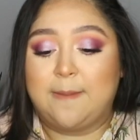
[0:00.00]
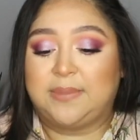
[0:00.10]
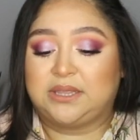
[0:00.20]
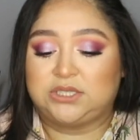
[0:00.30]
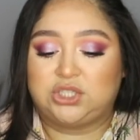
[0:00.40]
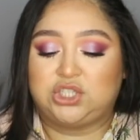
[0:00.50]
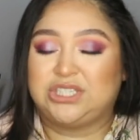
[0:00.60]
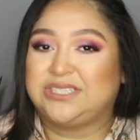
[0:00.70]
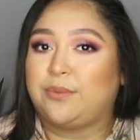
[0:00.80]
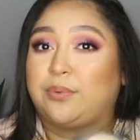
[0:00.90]
but this is
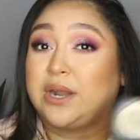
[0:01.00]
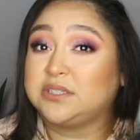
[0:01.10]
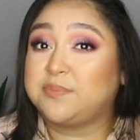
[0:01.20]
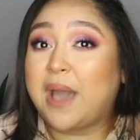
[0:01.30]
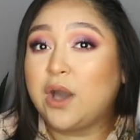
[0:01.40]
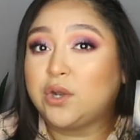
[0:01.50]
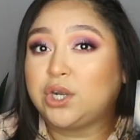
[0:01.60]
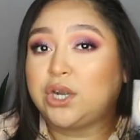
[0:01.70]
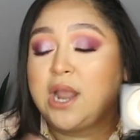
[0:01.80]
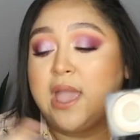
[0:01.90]
just the pressed
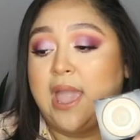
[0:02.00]
powder,